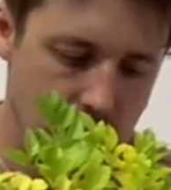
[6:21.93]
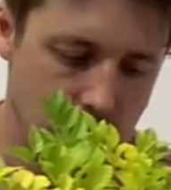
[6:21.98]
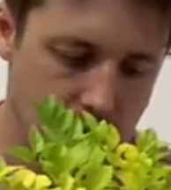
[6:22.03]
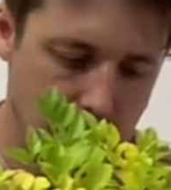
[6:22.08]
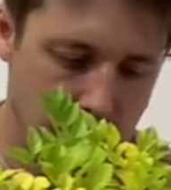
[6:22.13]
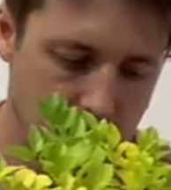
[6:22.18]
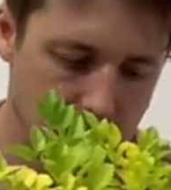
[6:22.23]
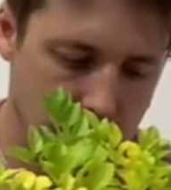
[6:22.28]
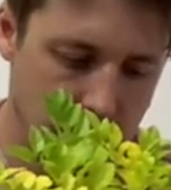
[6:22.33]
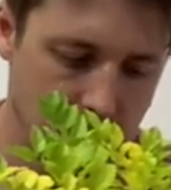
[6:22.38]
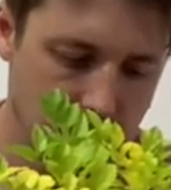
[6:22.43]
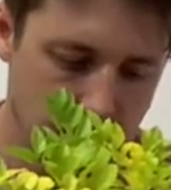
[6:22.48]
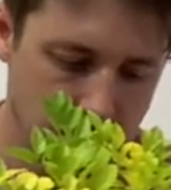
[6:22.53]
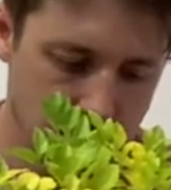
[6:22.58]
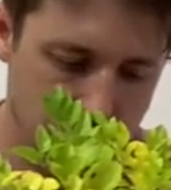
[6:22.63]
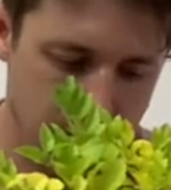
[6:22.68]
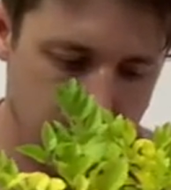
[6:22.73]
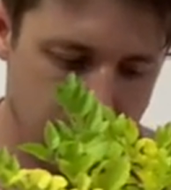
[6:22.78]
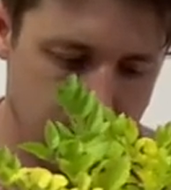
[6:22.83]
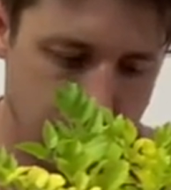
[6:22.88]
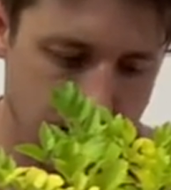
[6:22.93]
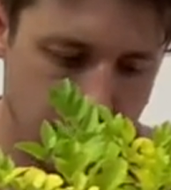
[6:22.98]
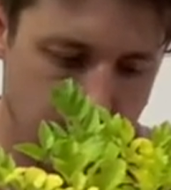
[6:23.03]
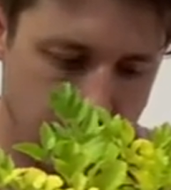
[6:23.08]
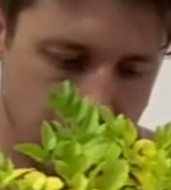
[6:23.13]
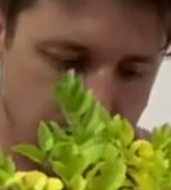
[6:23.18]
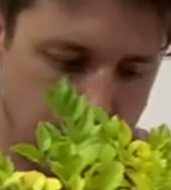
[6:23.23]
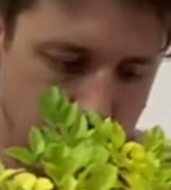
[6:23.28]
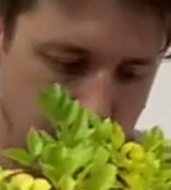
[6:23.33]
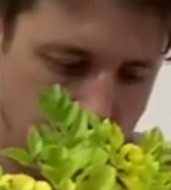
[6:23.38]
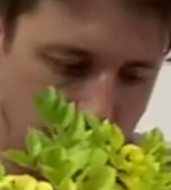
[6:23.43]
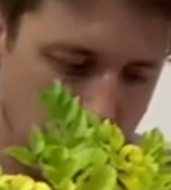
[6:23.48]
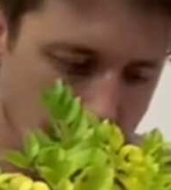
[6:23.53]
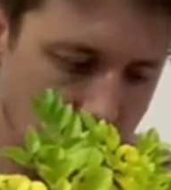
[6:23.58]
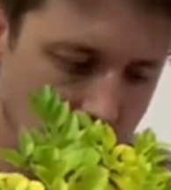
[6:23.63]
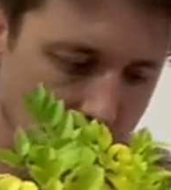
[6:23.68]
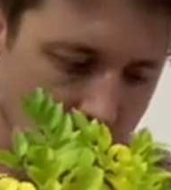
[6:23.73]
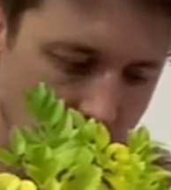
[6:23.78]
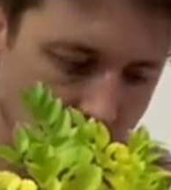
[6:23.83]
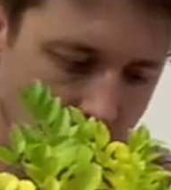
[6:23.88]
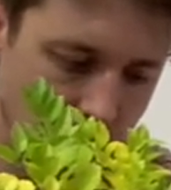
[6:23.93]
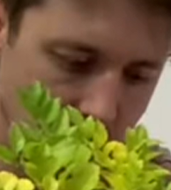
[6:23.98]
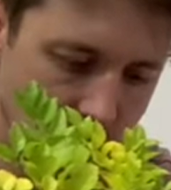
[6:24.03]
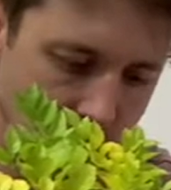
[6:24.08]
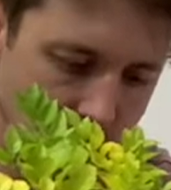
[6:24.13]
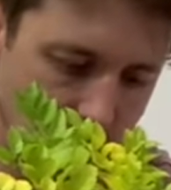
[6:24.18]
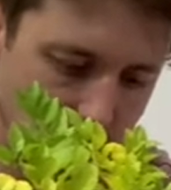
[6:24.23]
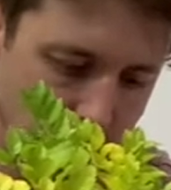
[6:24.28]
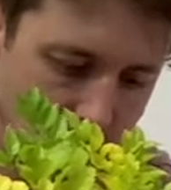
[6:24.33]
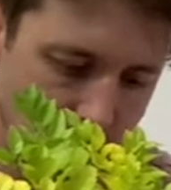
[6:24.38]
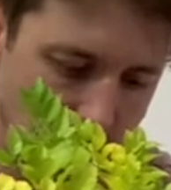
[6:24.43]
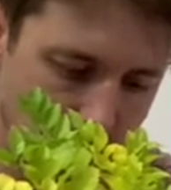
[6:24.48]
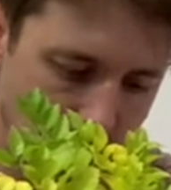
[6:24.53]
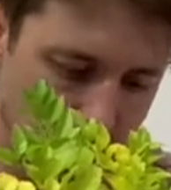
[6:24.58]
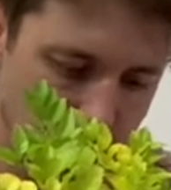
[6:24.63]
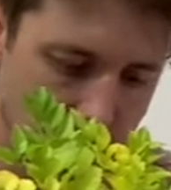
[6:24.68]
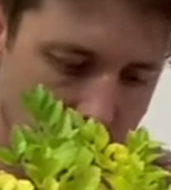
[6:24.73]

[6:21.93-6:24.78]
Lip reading: because obviously you want it to be